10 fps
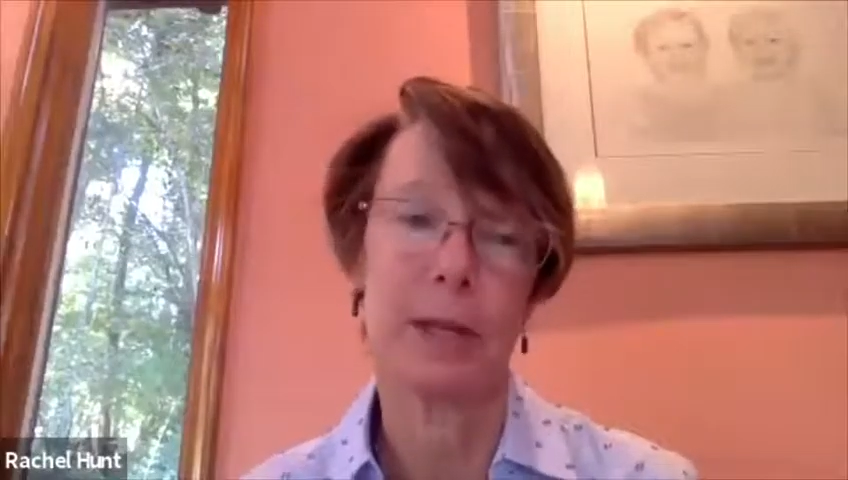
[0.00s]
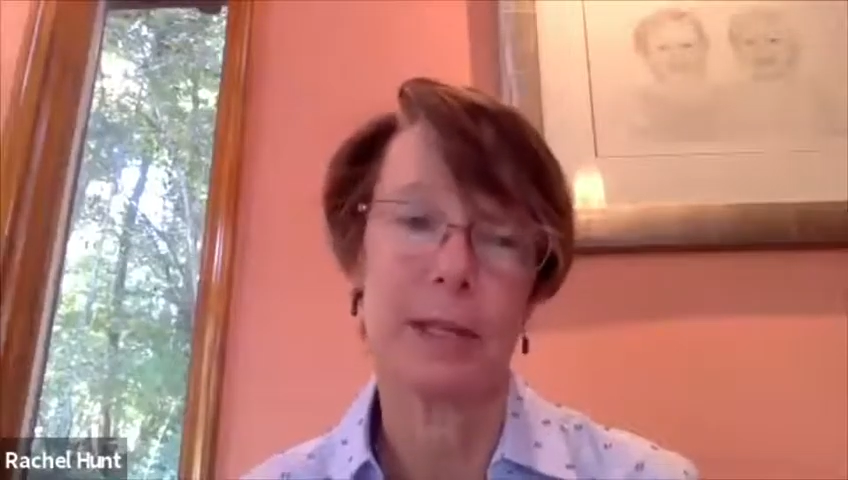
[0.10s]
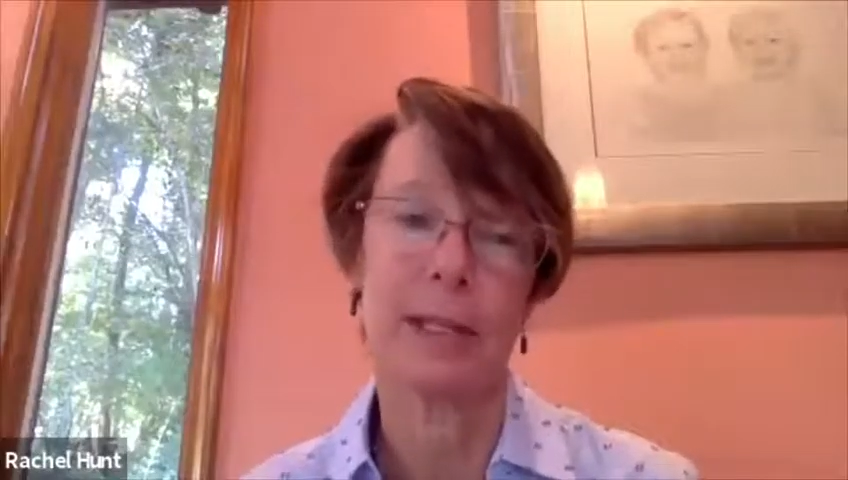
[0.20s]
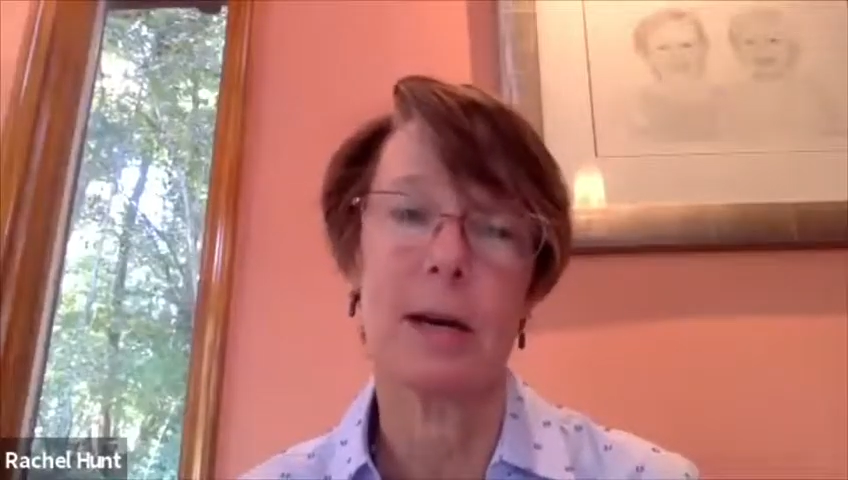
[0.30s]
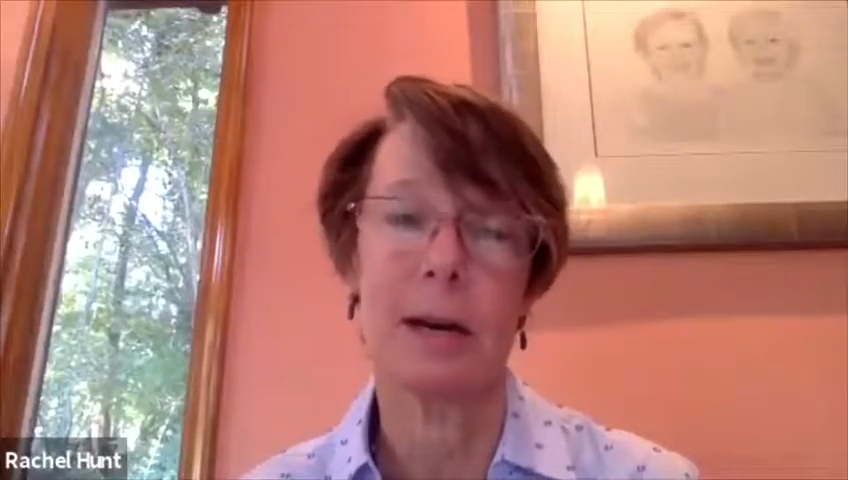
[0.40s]

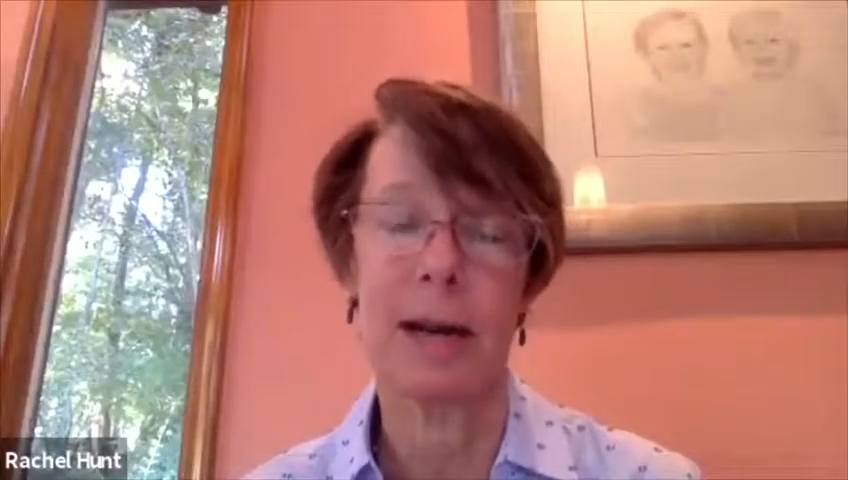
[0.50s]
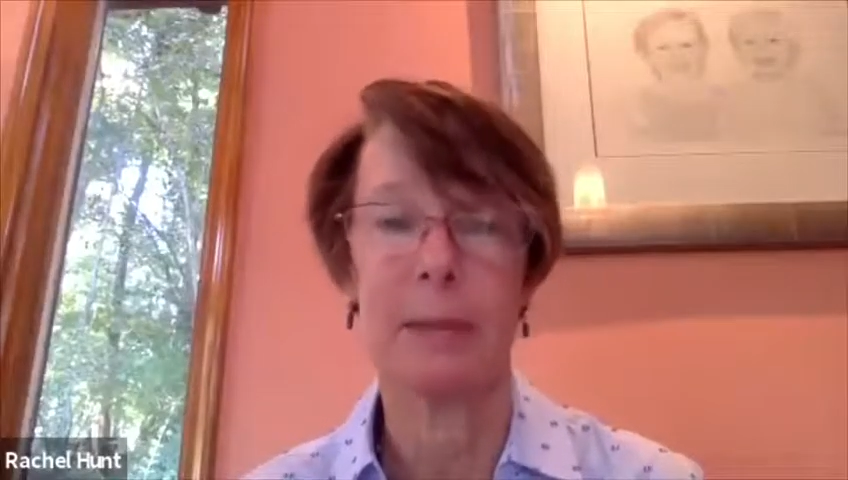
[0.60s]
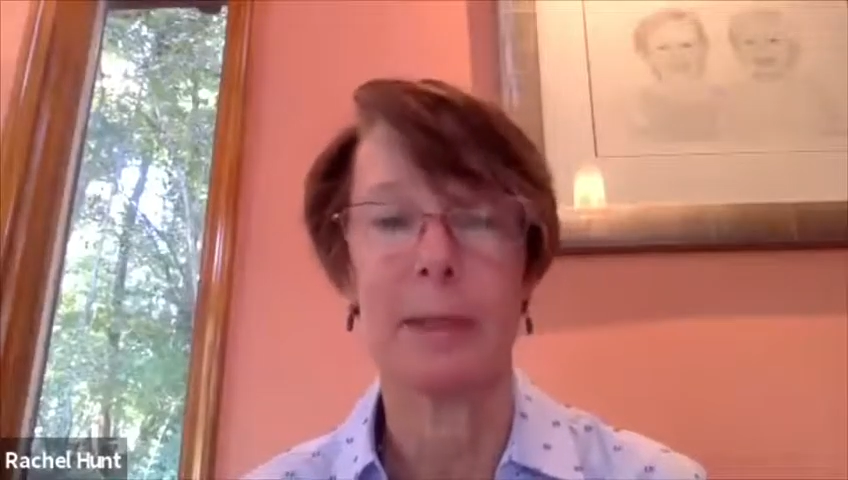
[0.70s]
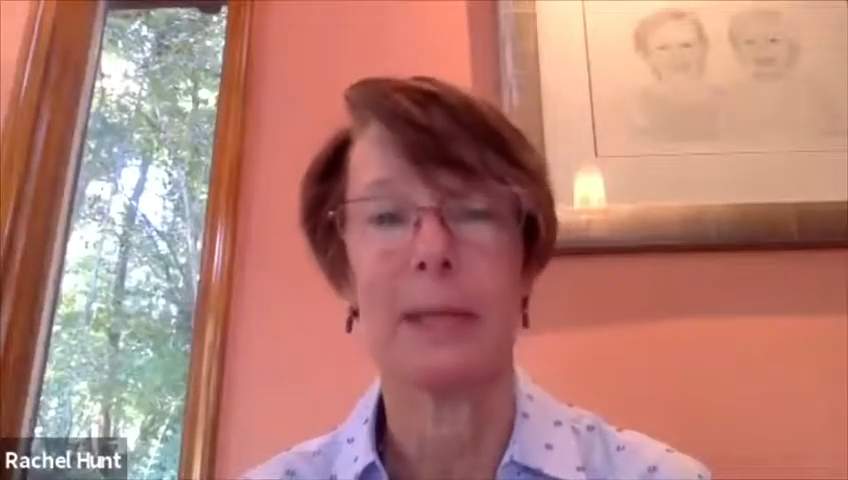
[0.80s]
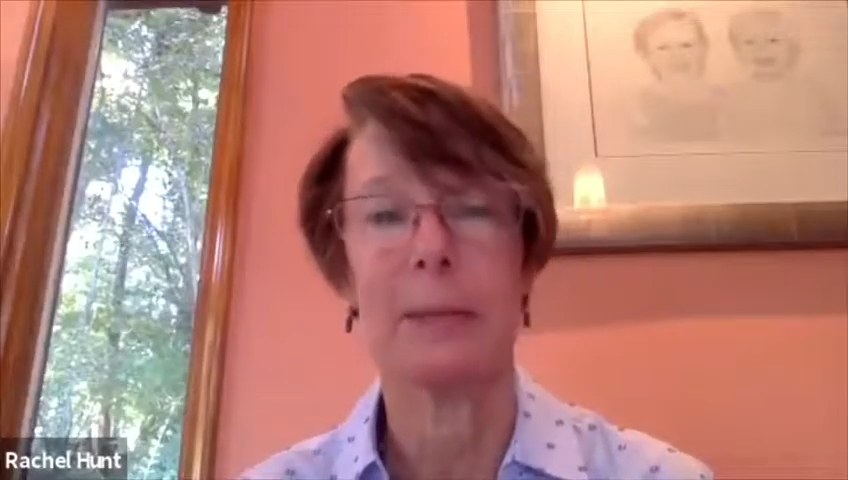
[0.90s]
this all
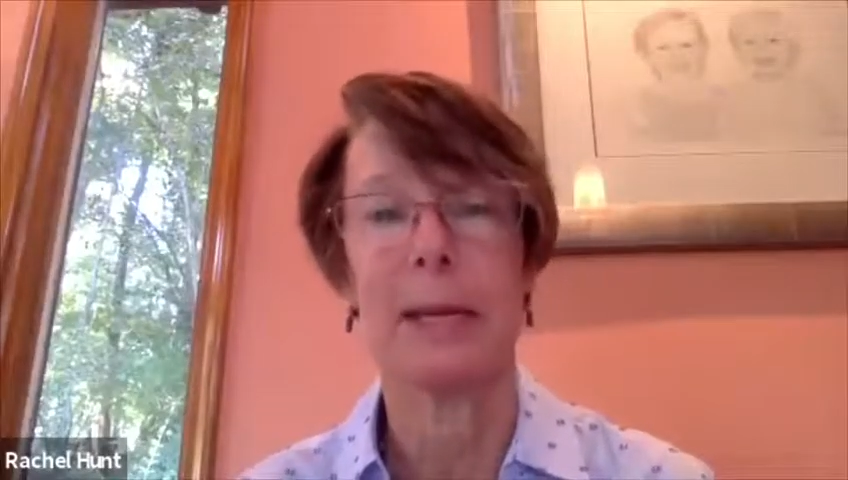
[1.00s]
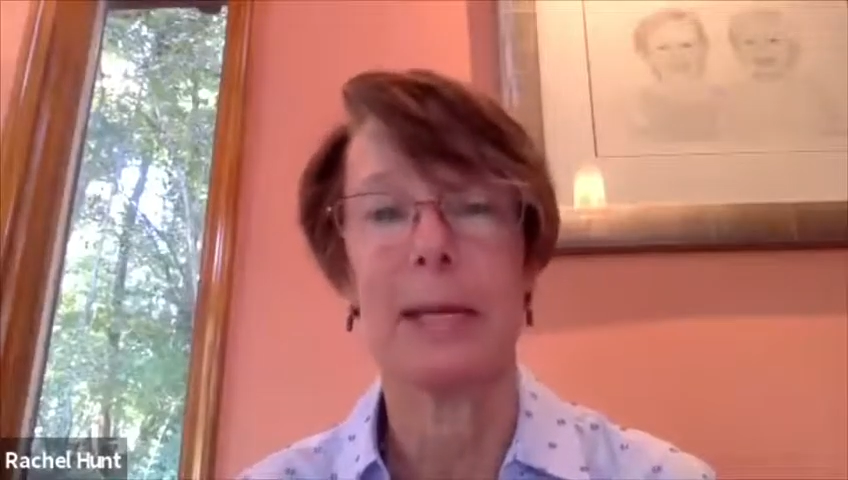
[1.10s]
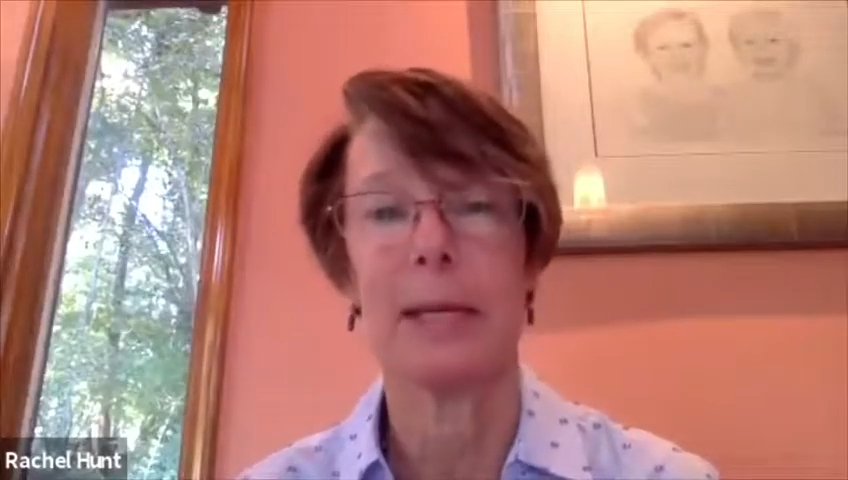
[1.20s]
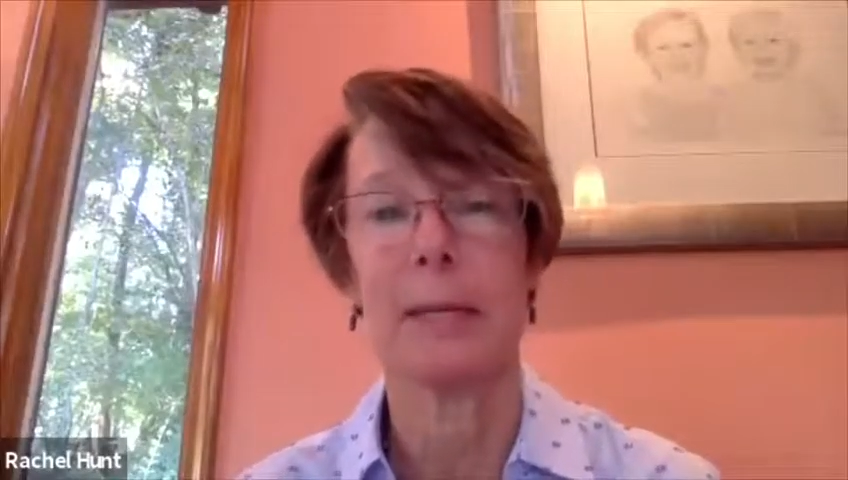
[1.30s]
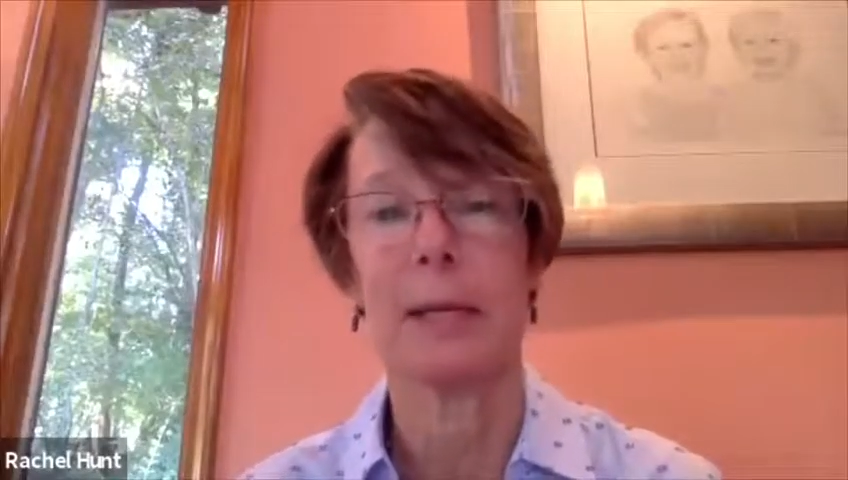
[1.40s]
happened, the
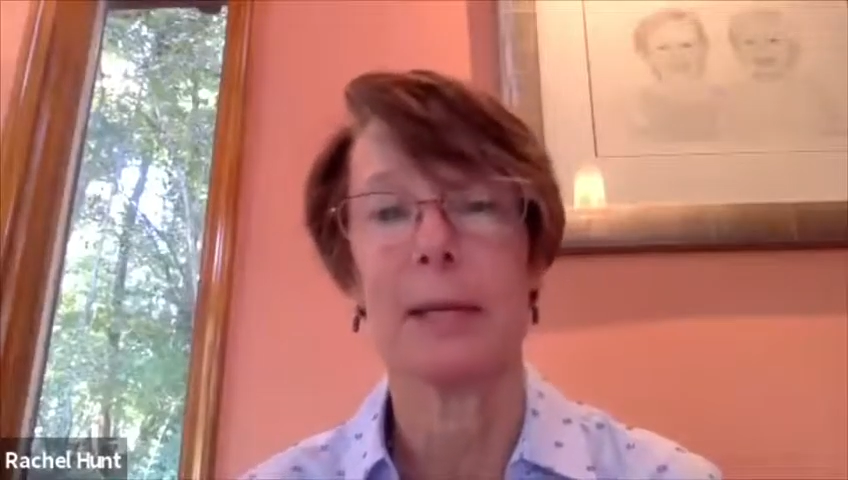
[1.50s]
pandemic?